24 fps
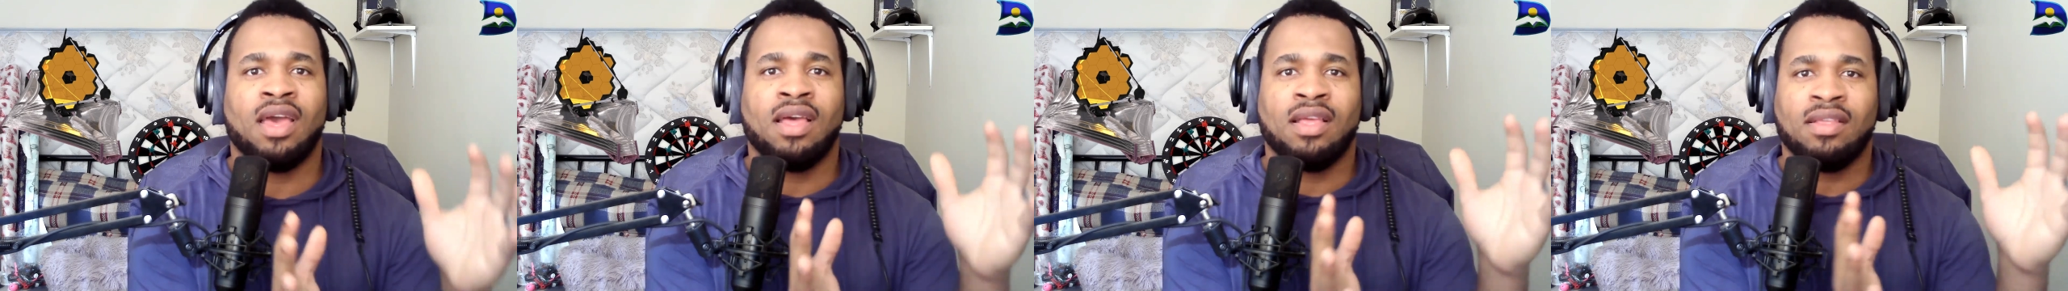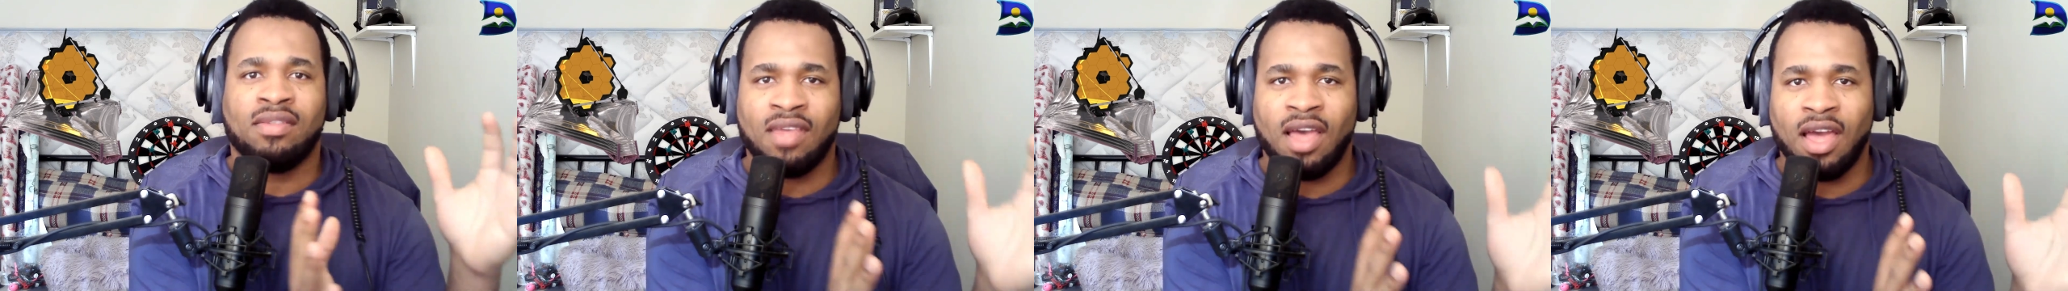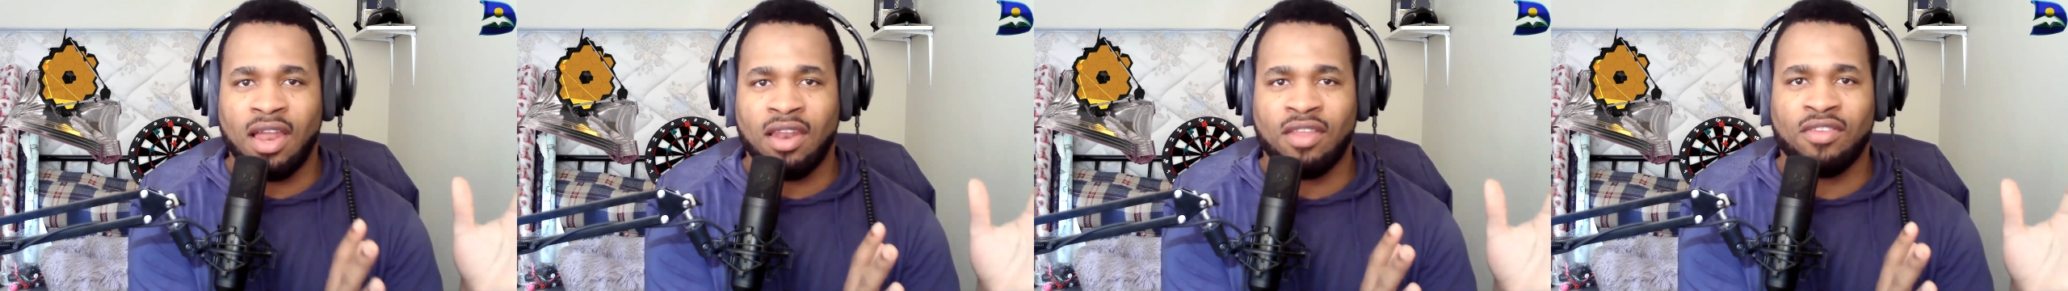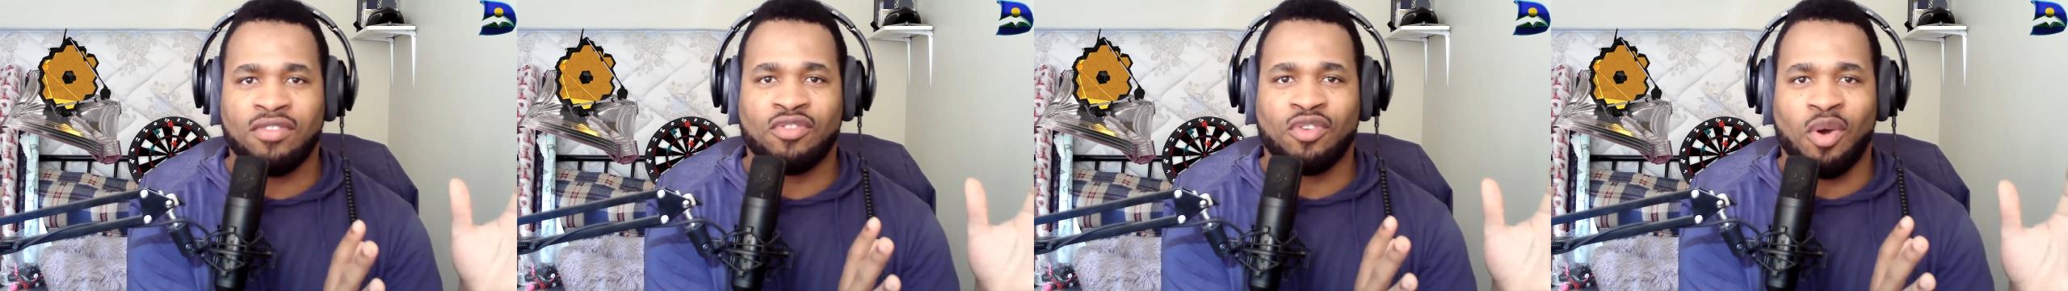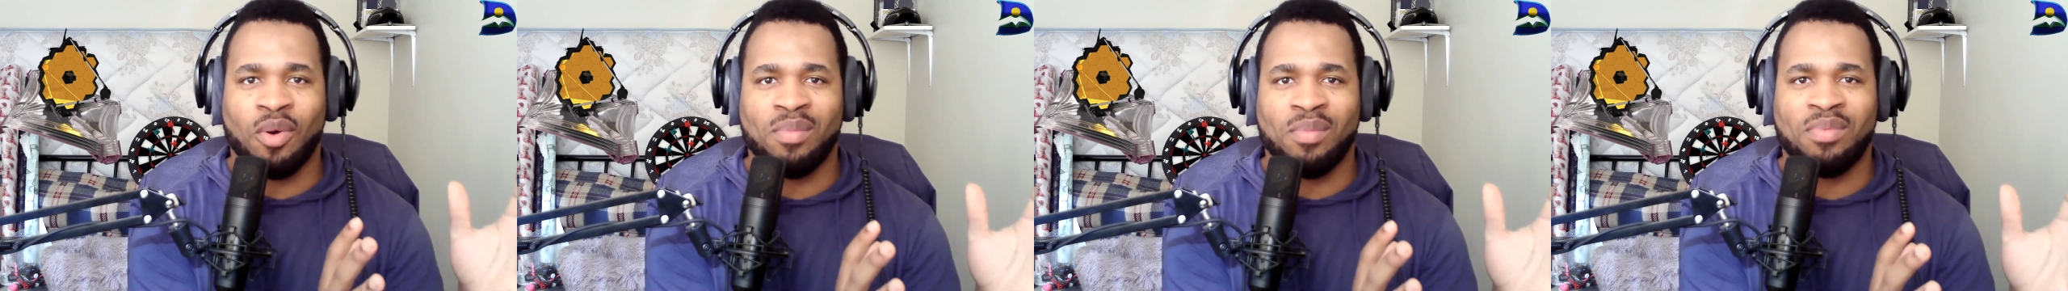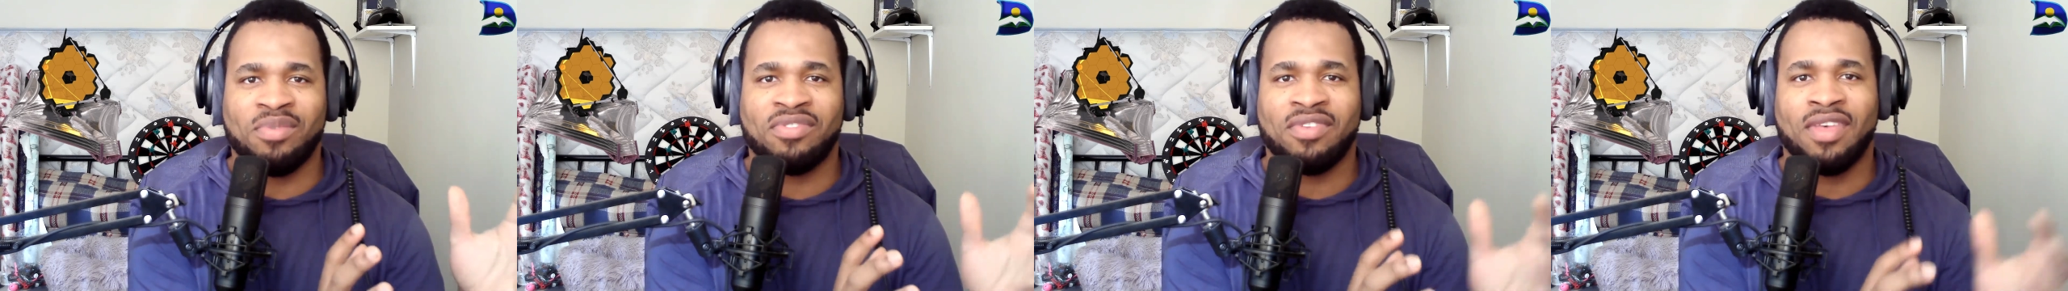
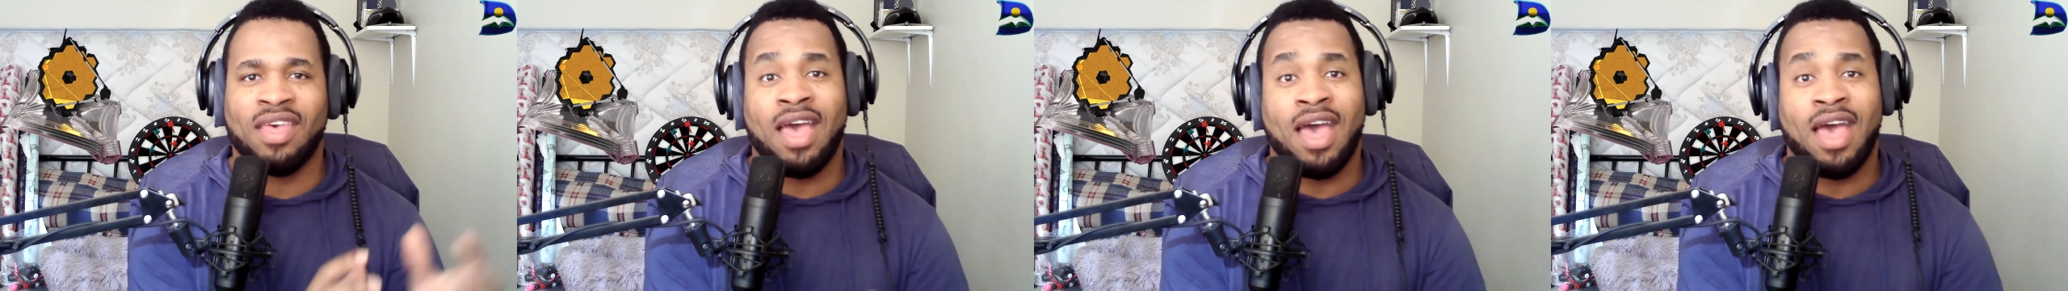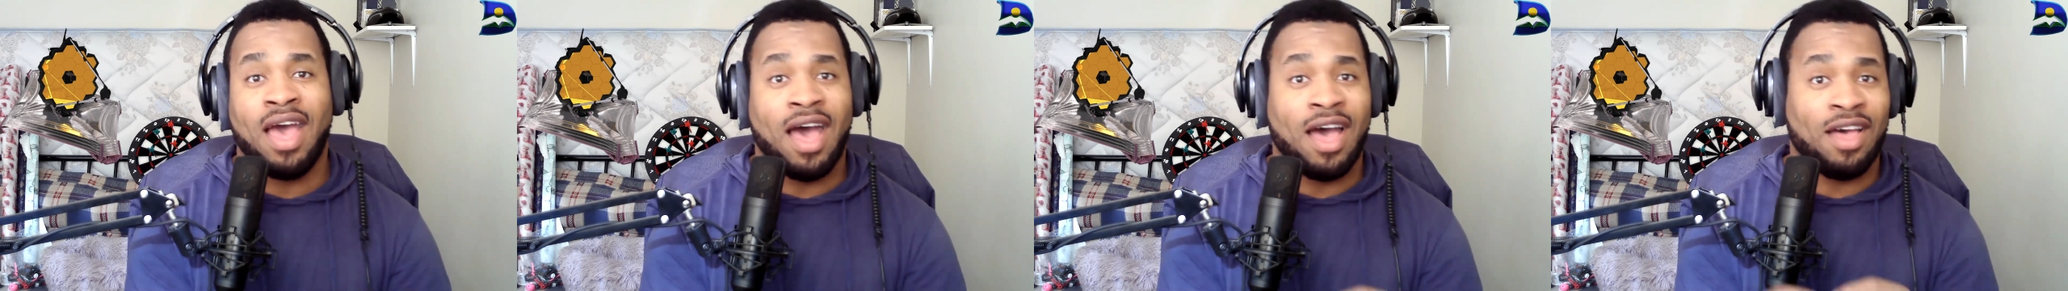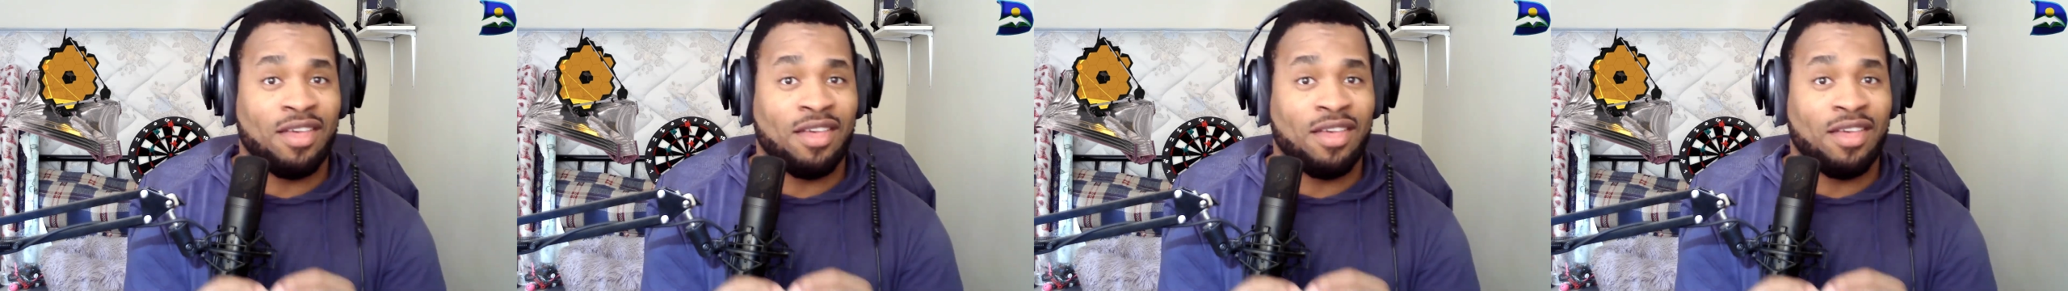telescopes. And